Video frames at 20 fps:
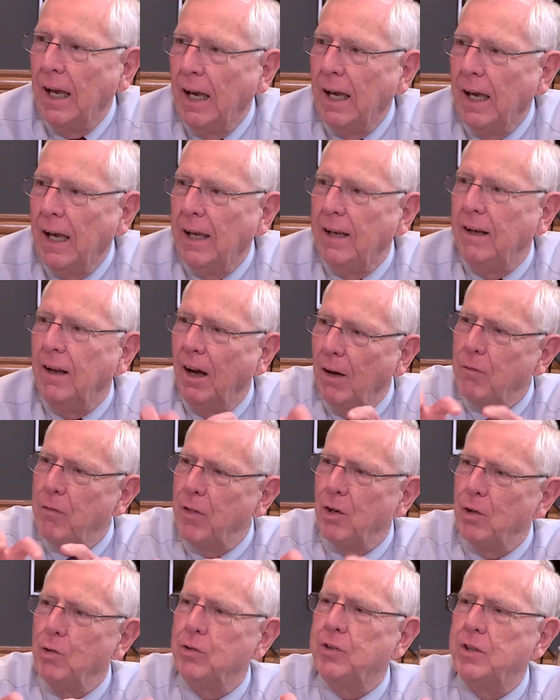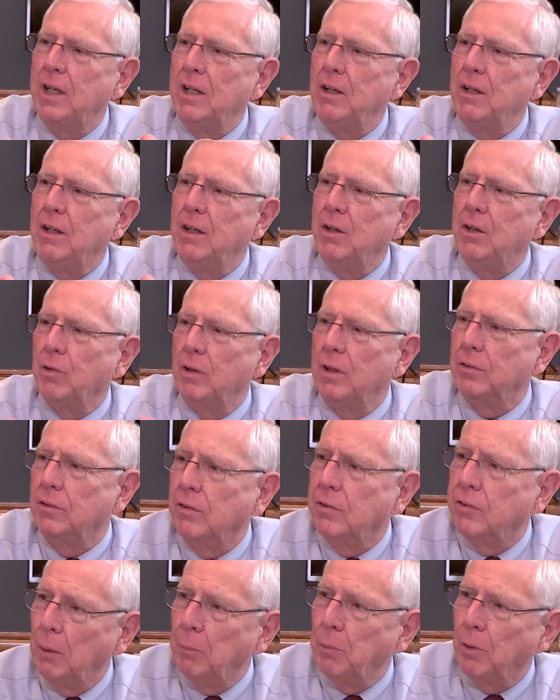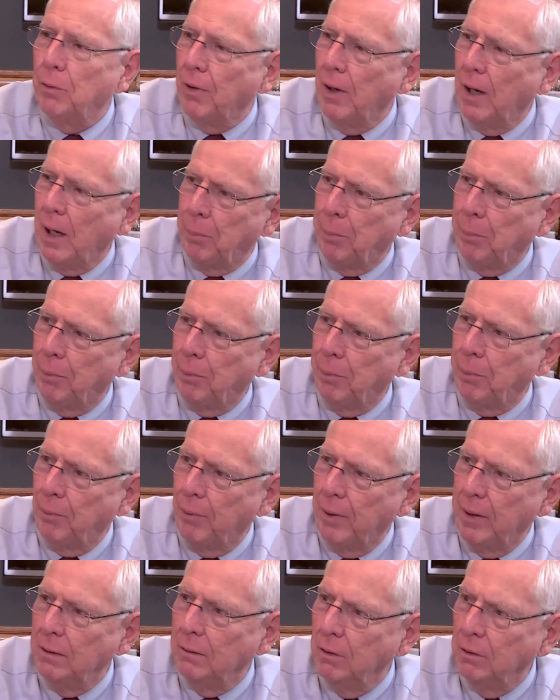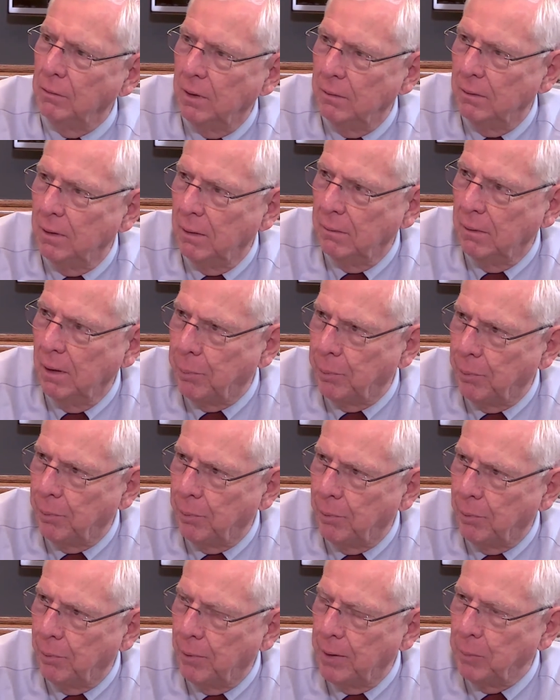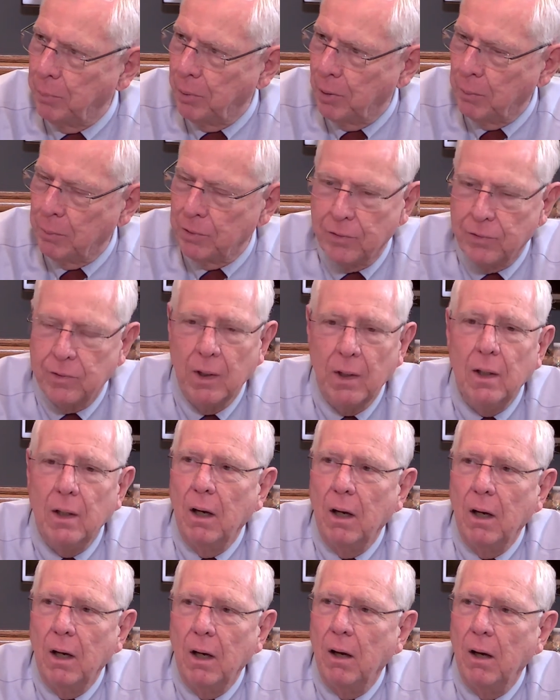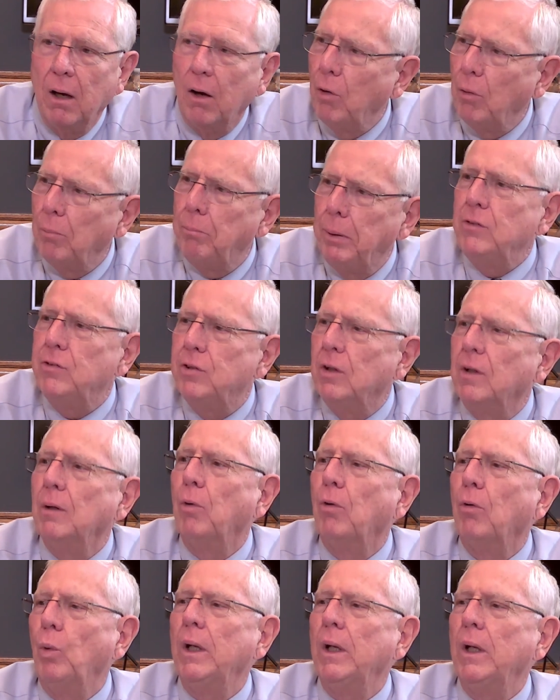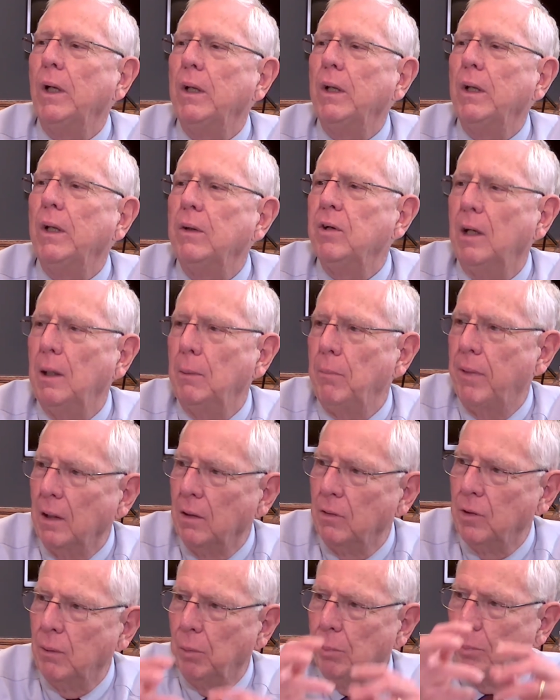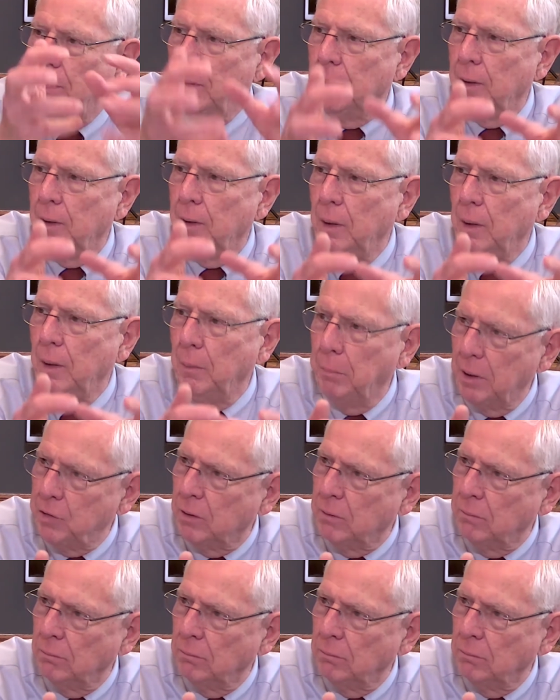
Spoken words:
And of those decreases, some are for operating purposes. A whole bunch of them are one-time things that were put in the budget